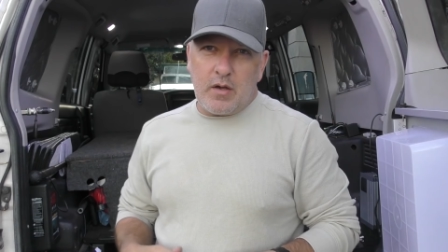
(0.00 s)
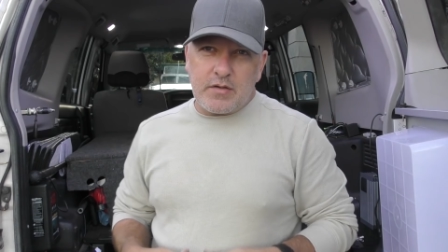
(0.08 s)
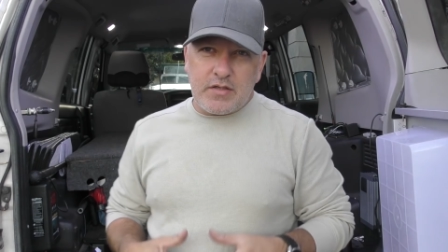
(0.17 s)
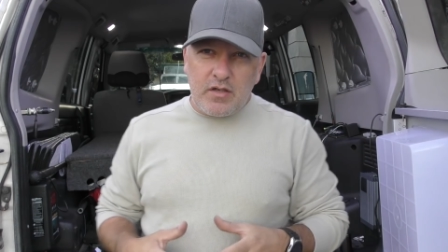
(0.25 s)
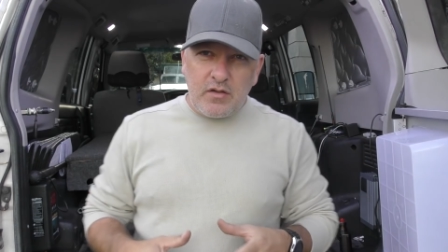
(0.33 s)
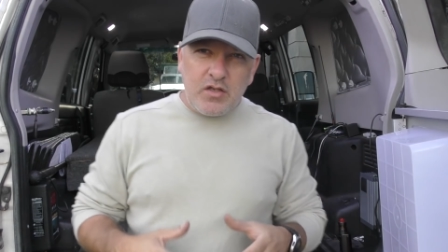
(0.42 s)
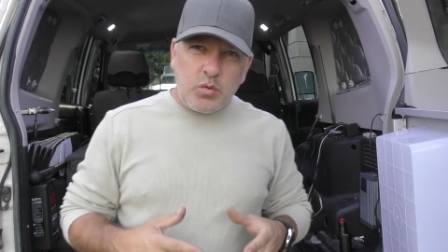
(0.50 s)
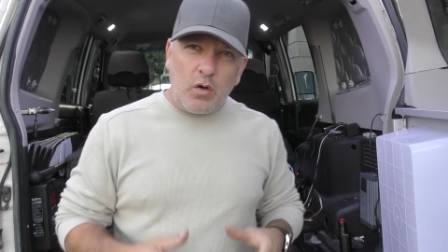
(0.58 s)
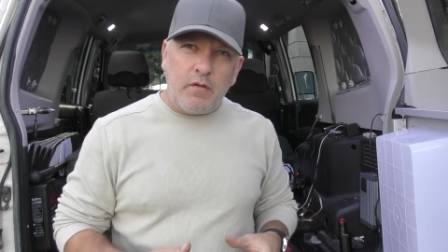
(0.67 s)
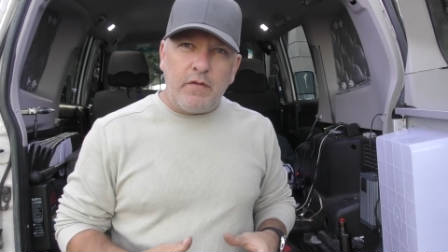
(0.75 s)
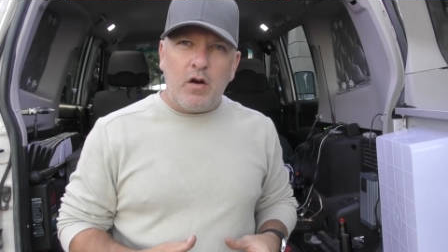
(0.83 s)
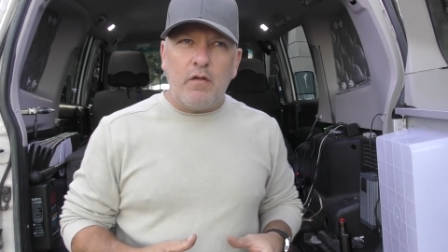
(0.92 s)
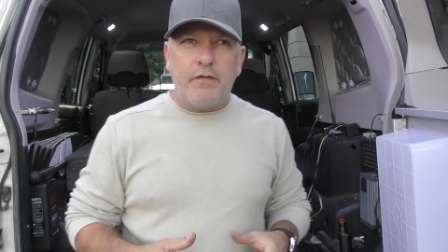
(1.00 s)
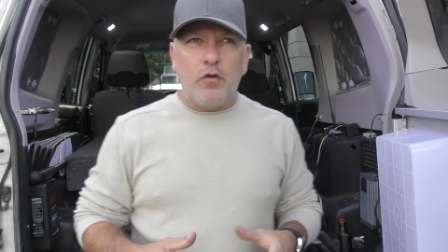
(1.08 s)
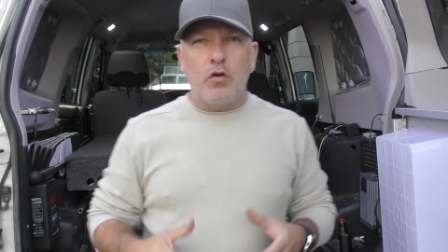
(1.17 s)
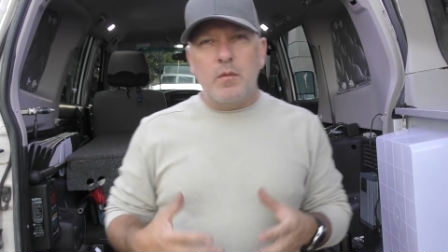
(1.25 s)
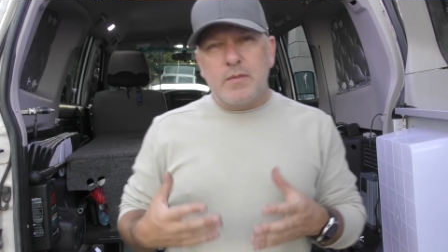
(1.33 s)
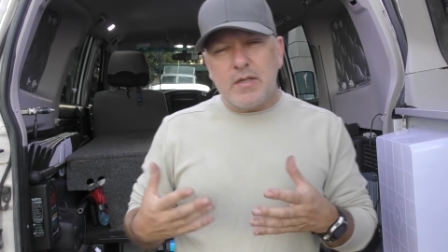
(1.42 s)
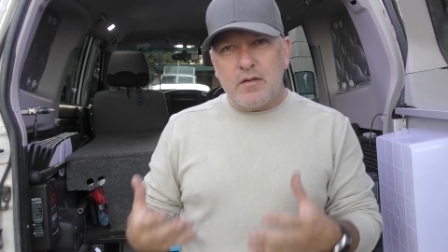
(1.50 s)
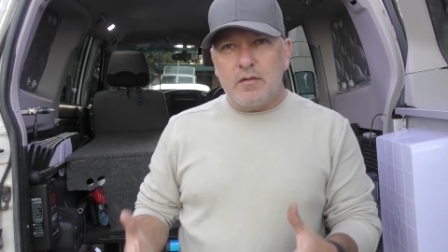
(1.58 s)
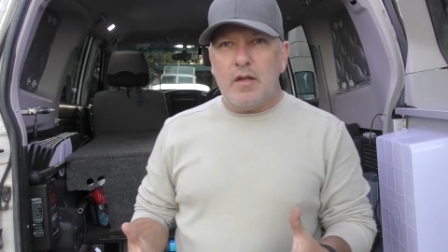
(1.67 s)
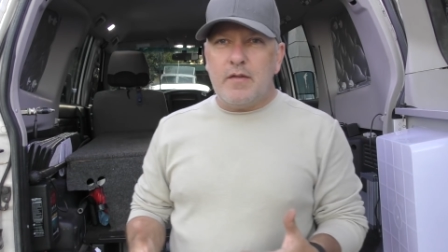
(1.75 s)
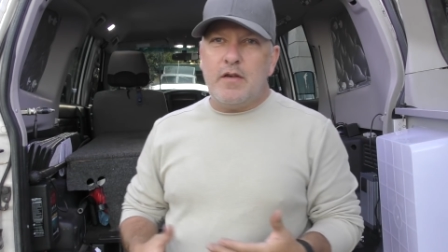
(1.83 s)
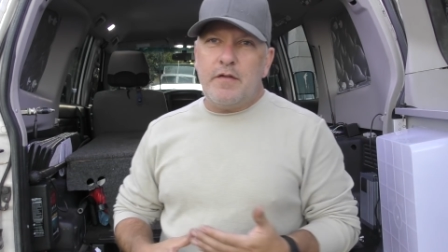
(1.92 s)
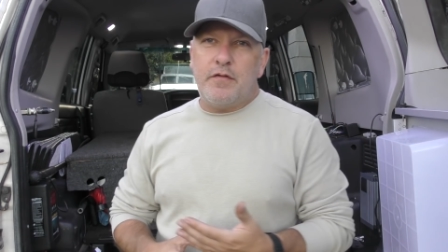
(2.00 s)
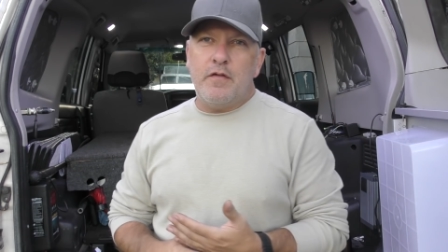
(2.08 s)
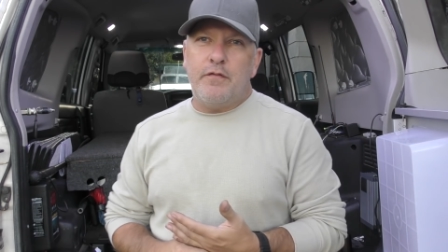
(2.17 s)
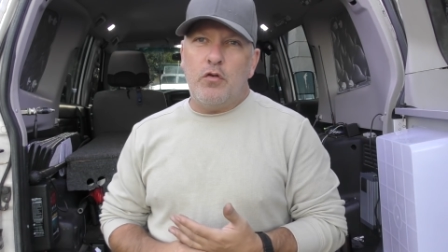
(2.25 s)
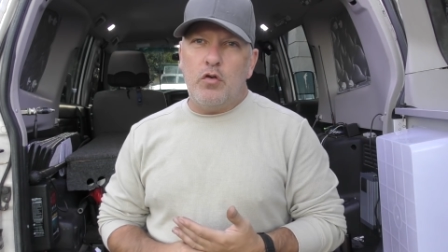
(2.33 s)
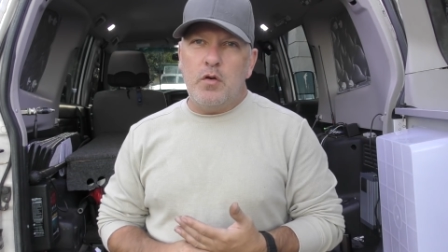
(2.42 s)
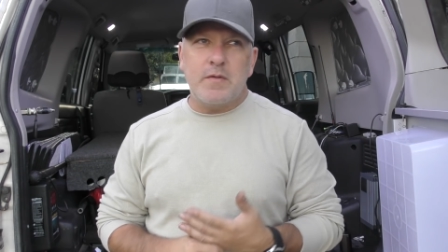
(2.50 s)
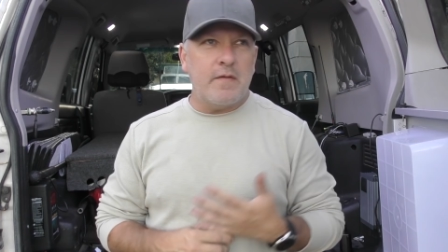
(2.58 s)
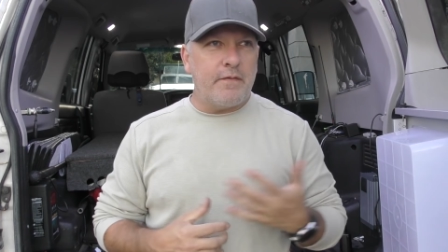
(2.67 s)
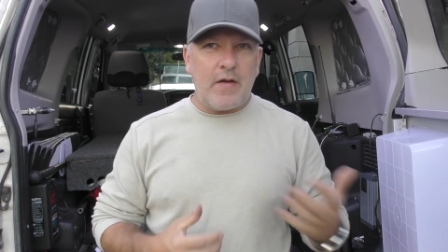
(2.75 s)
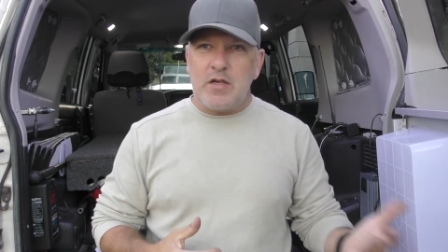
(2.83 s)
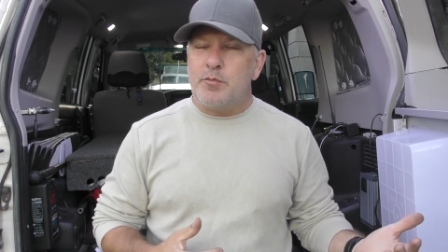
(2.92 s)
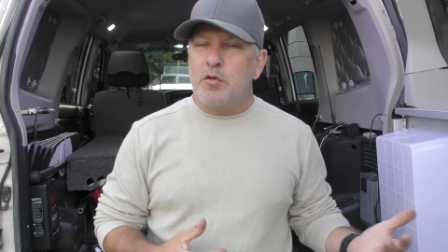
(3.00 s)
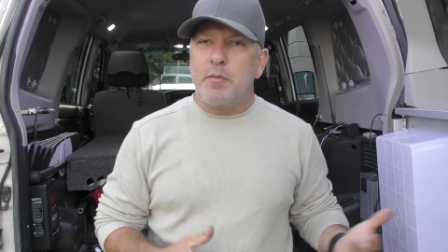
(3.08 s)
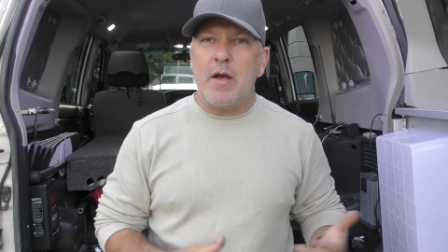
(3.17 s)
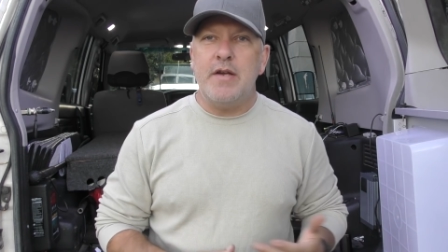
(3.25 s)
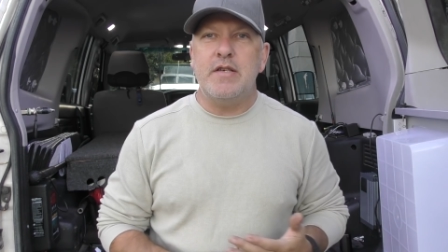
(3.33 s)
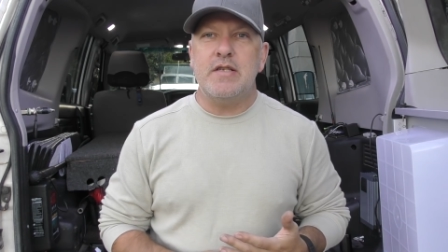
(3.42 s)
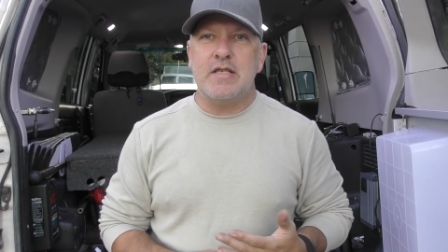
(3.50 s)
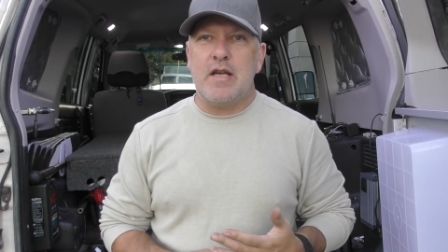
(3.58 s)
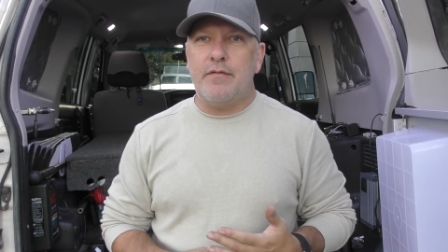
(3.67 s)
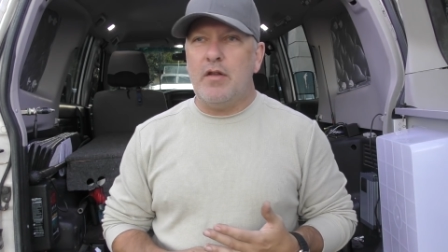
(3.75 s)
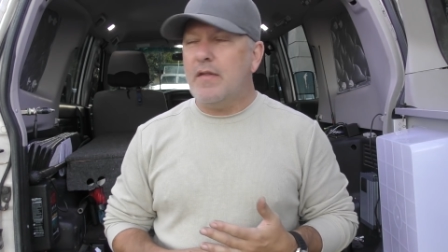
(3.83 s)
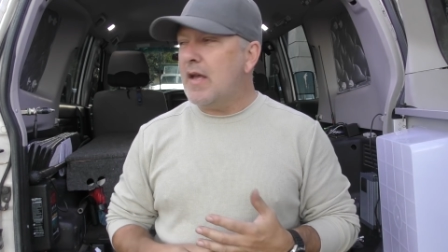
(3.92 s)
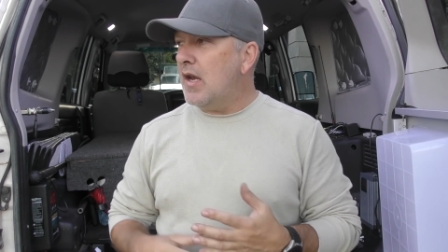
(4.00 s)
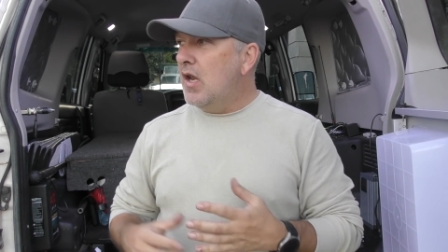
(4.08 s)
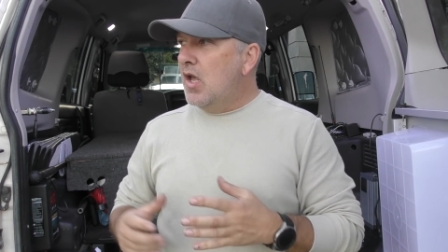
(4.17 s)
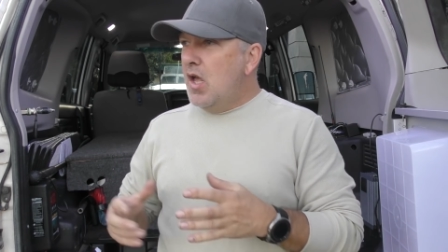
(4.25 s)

I see on the 12 volt forums and the different forums and Facebook pages and stuff like that,